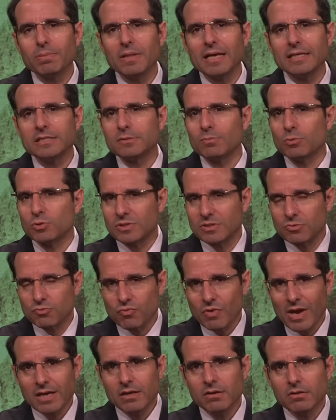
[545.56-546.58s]
place, most
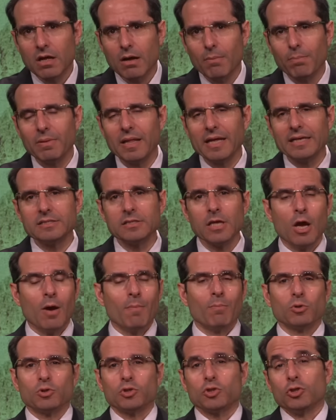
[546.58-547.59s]
regular place,
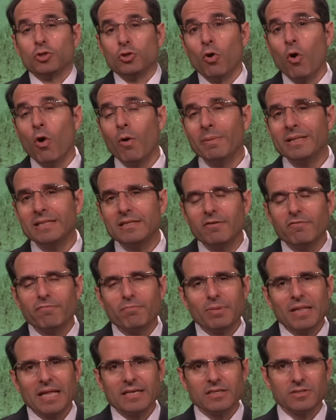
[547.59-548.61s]
most
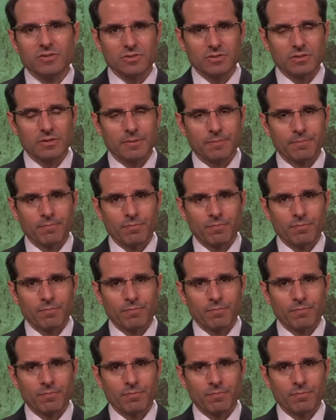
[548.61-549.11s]
normative place.